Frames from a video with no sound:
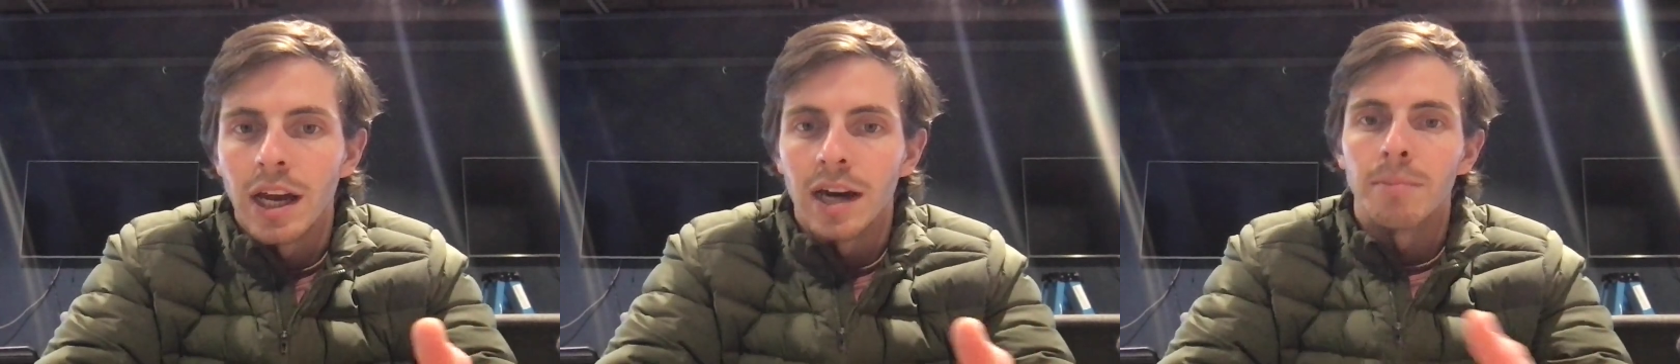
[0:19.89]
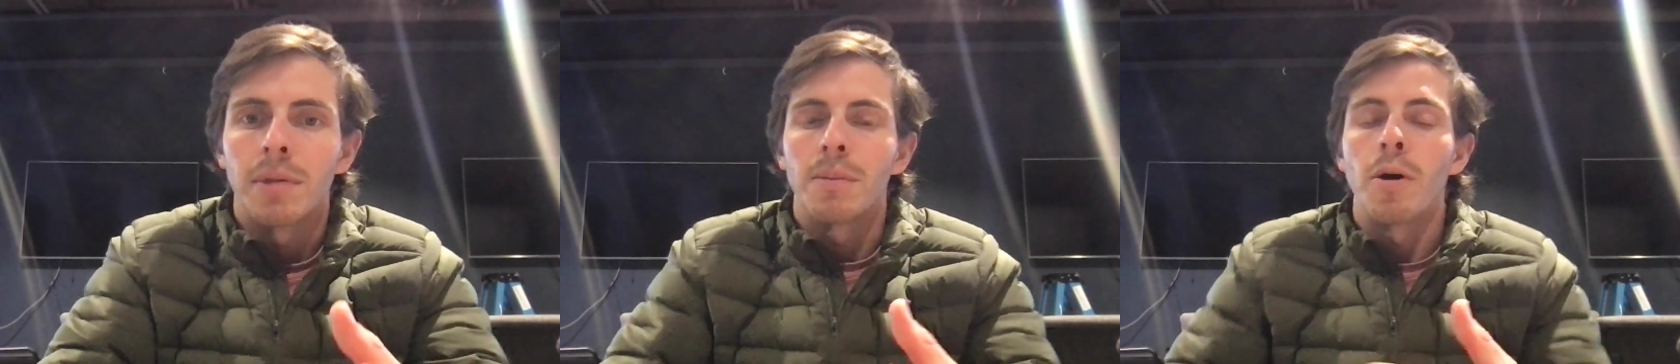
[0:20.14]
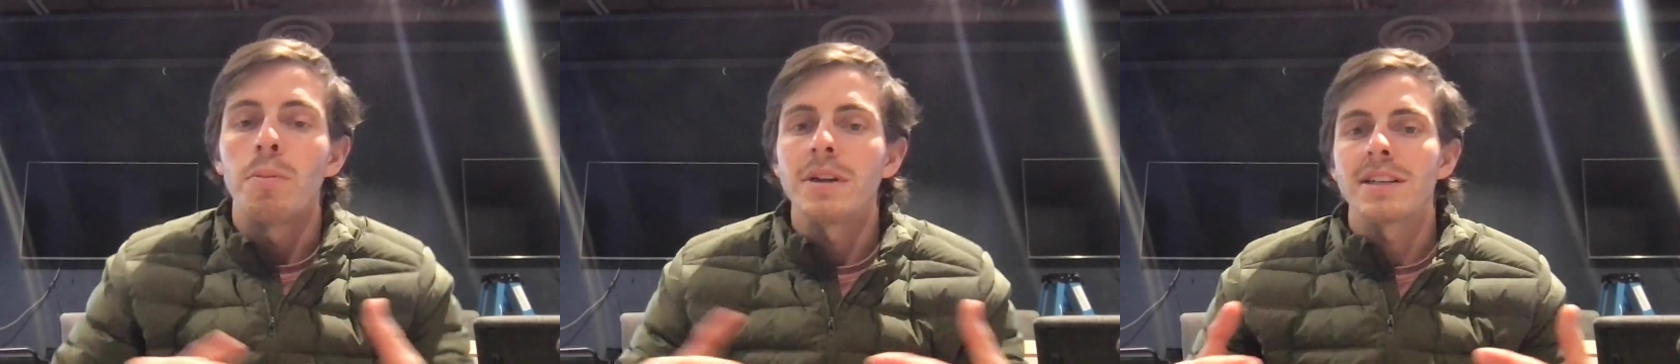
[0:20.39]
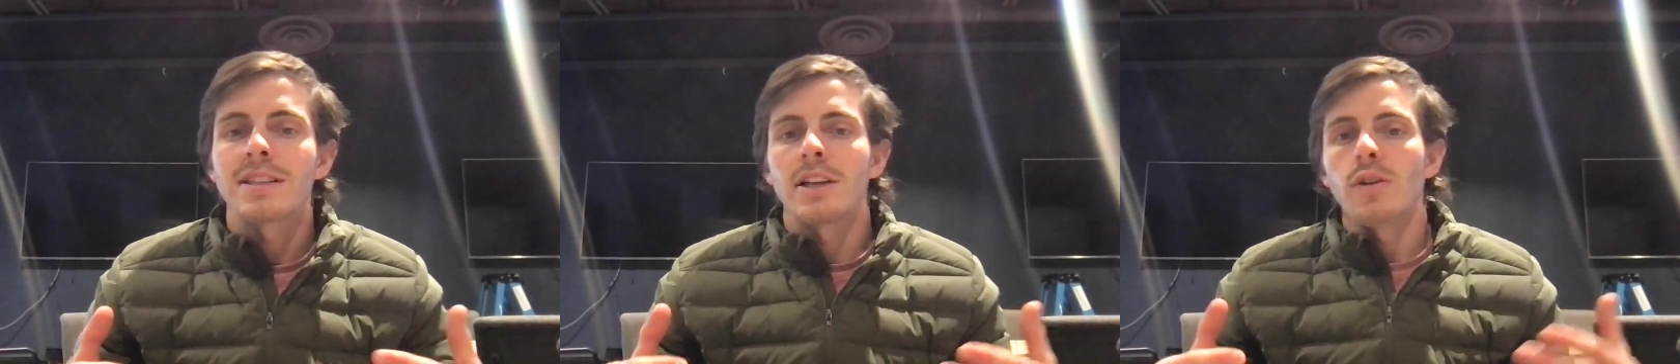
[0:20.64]
but I'm hoping
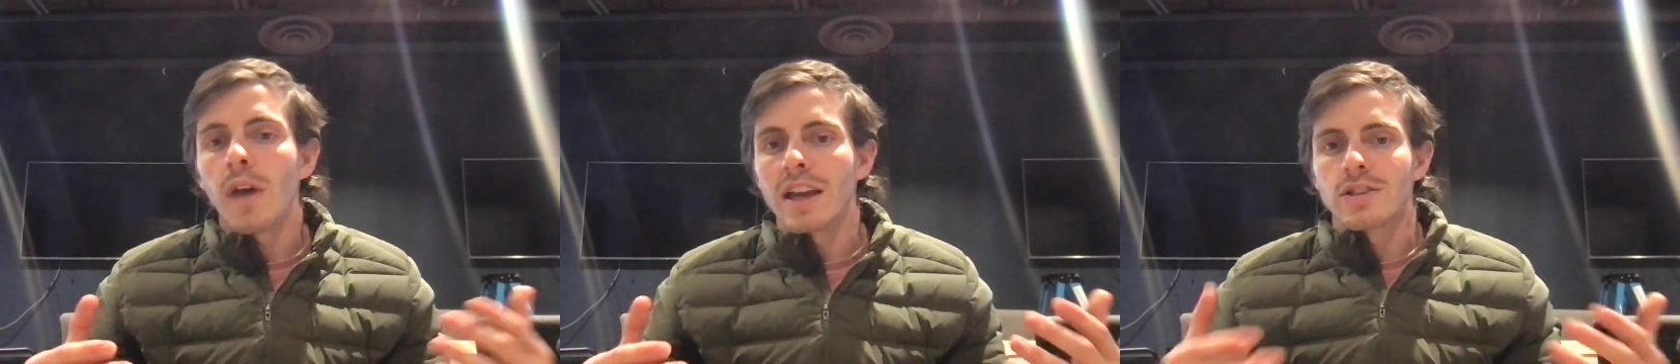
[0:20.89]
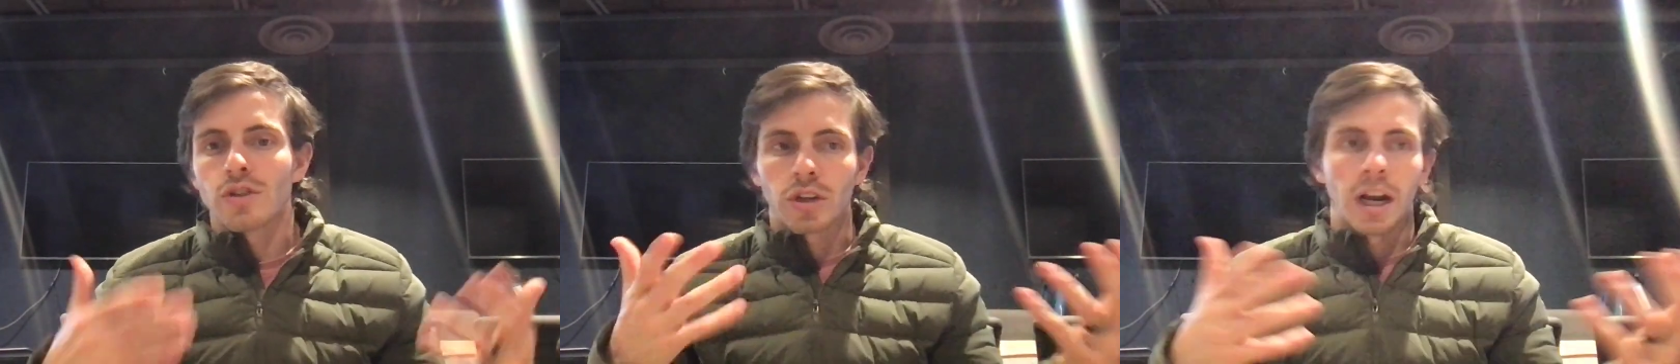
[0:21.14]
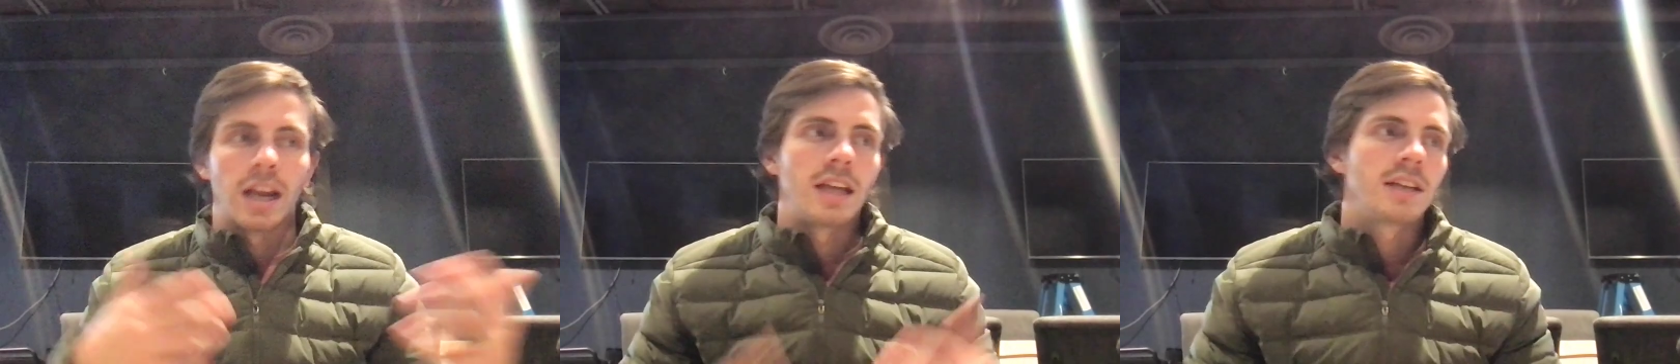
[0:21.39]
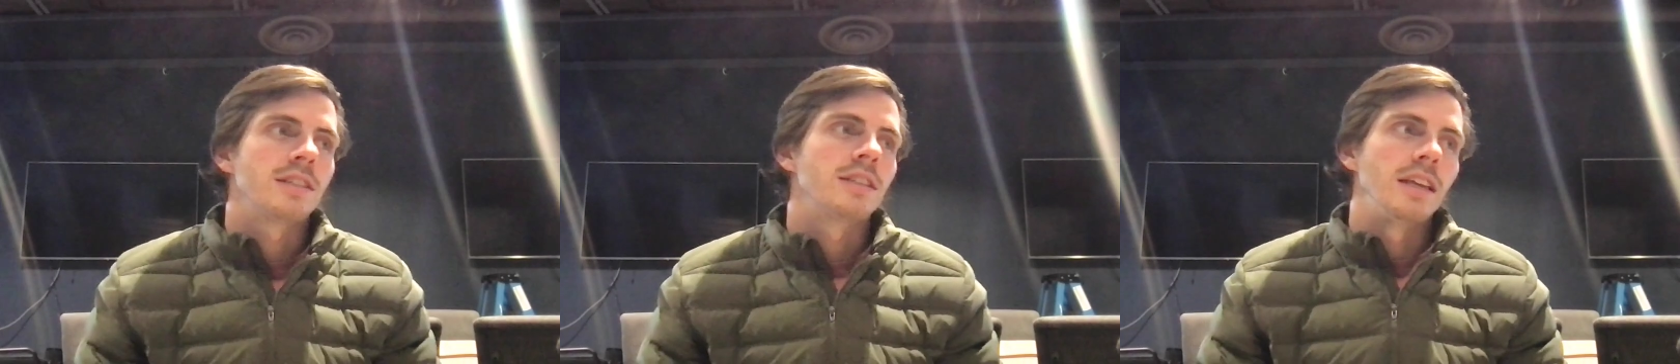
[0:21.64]
to send you guys
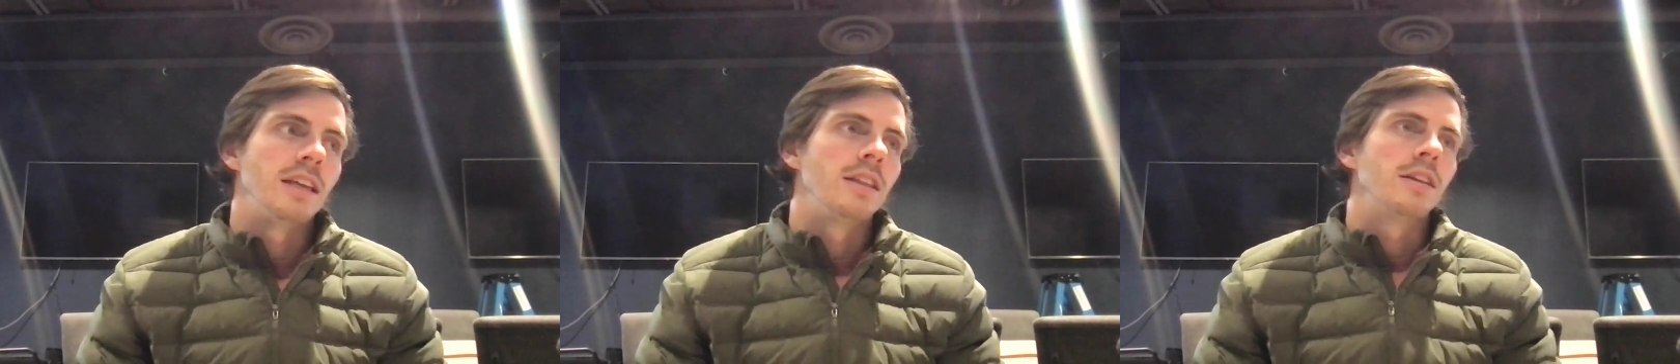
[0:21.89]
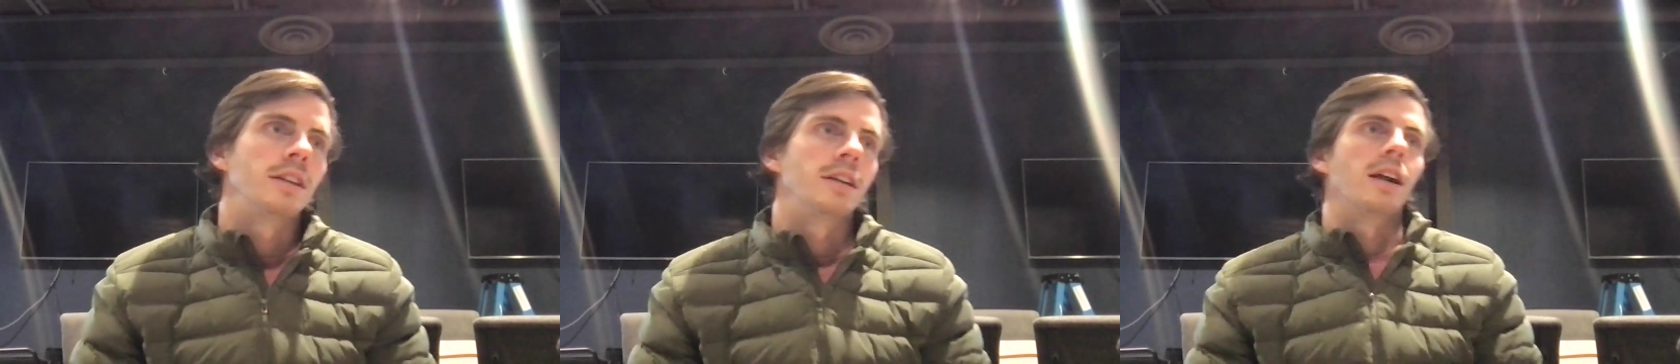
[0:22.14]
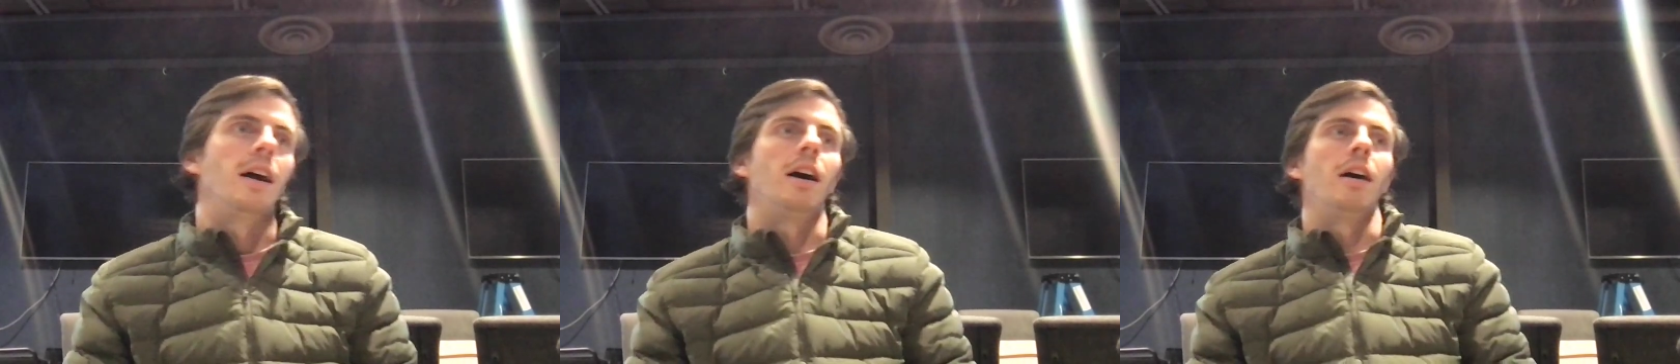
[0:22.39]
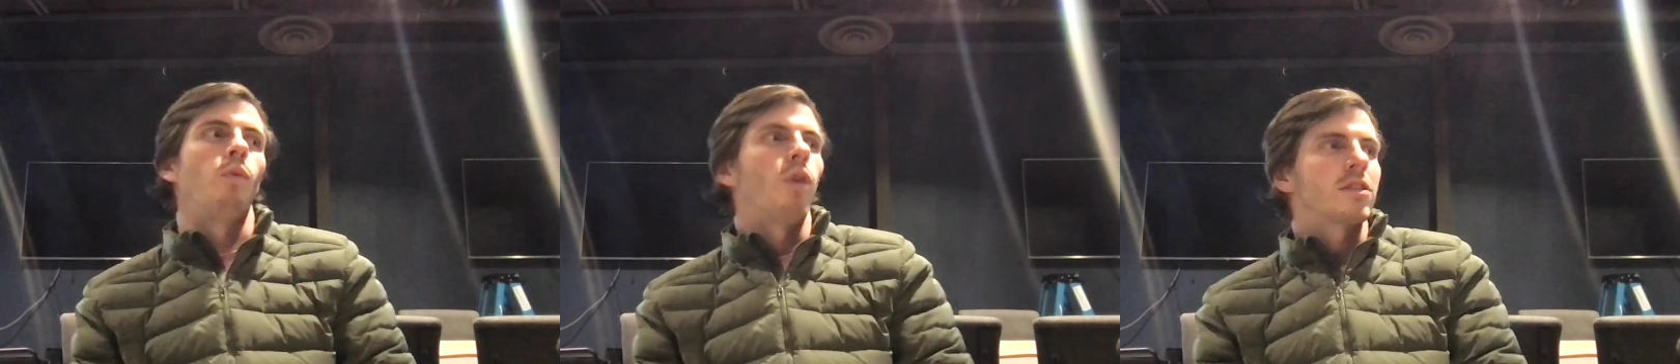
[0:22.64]
trainings either
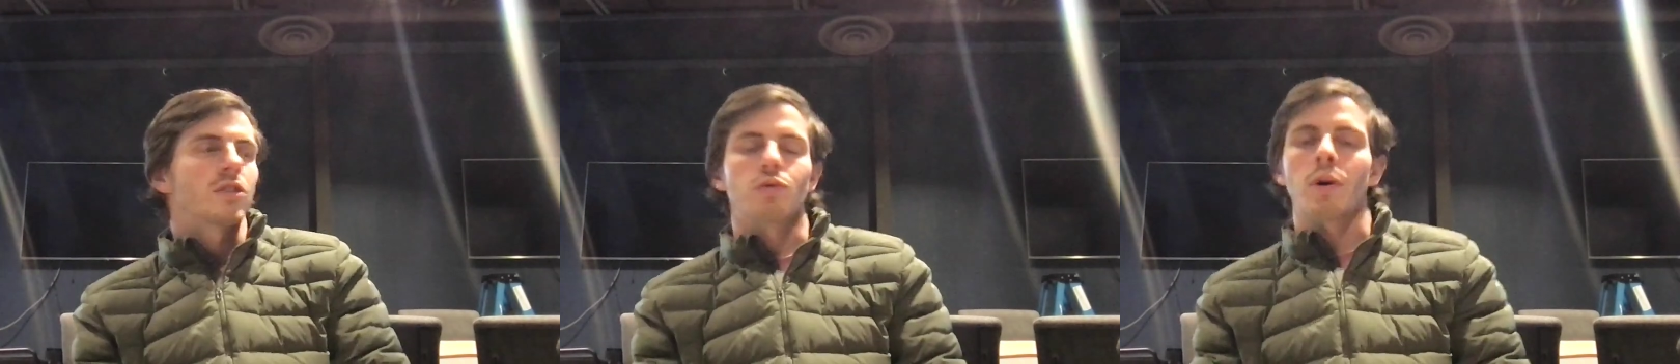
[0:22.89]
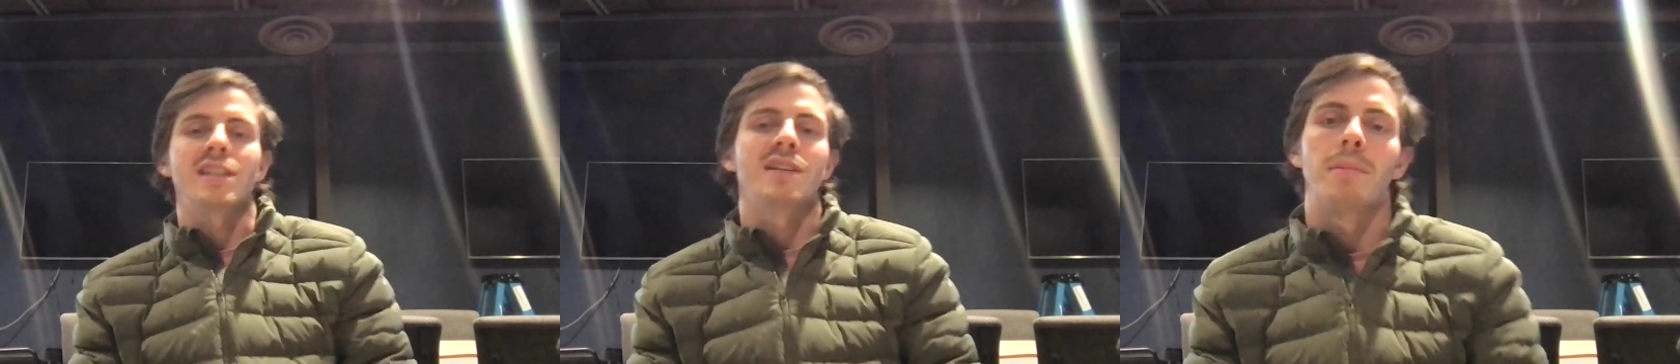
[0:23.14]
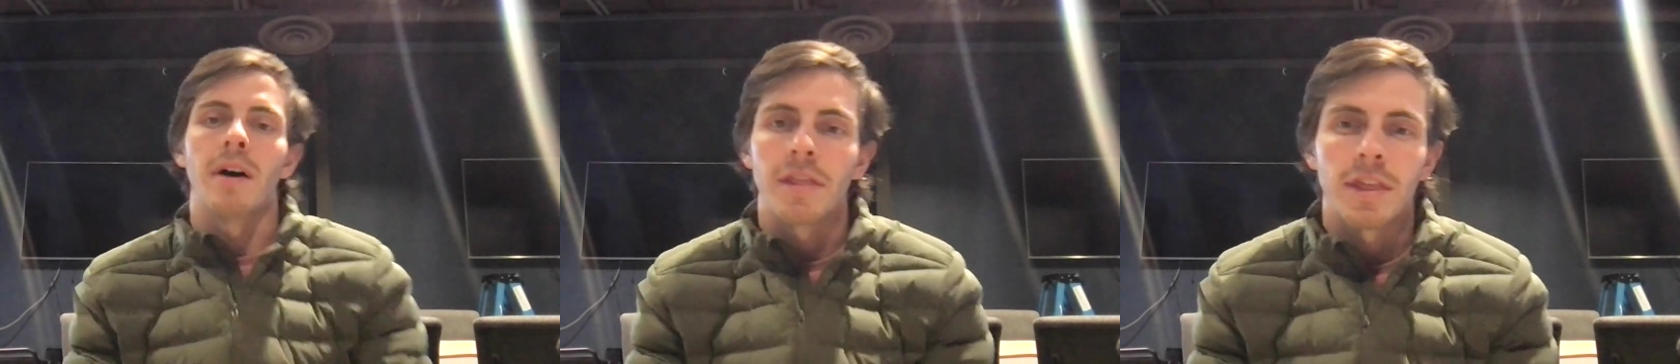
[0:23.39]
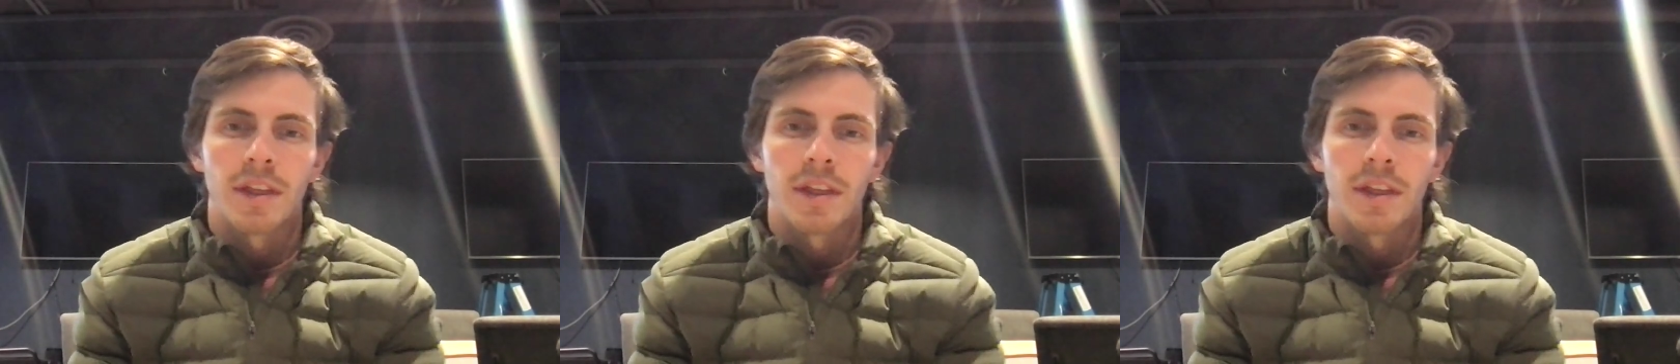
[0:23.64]
once or twice a month,